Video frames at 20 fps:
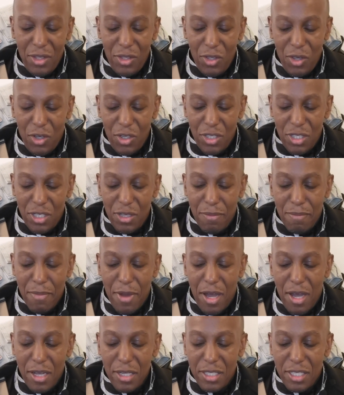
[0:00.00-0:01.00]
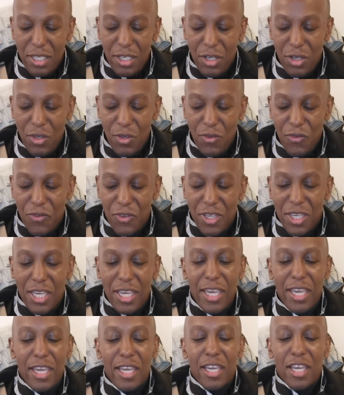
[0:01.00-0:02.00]
Dr. Martin Luther
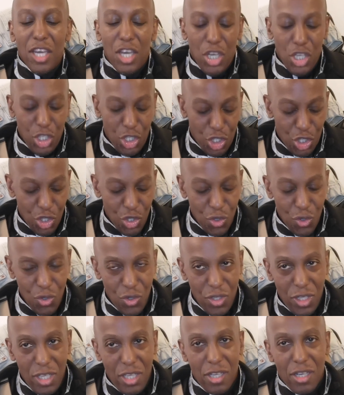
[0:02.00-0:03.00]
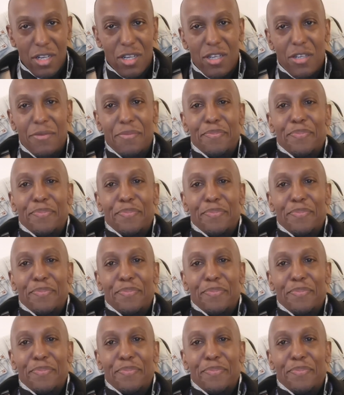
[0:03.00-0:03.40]
King Jr.